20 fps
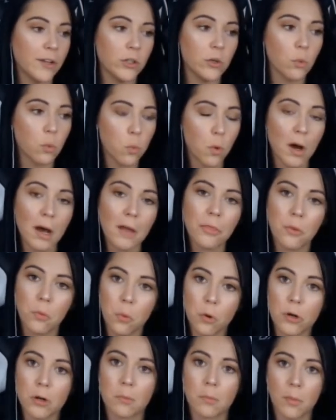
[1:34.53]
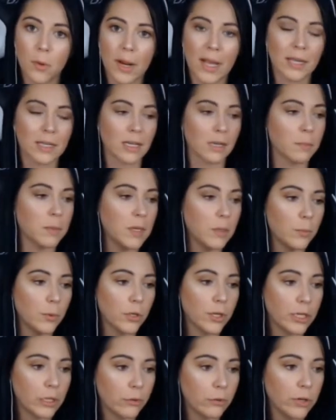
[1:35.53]
You want the word branding. People
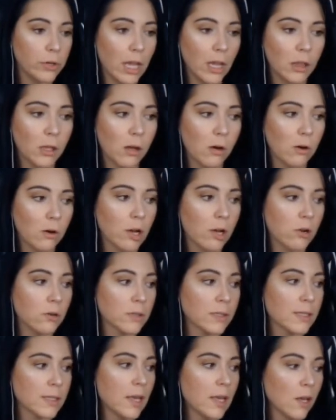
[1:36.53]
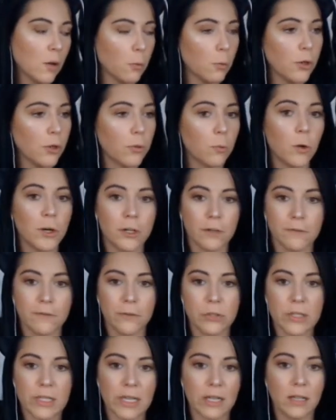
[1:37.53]
can create logos with
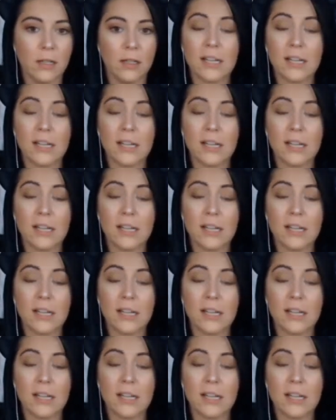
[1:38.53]
wonderful skill.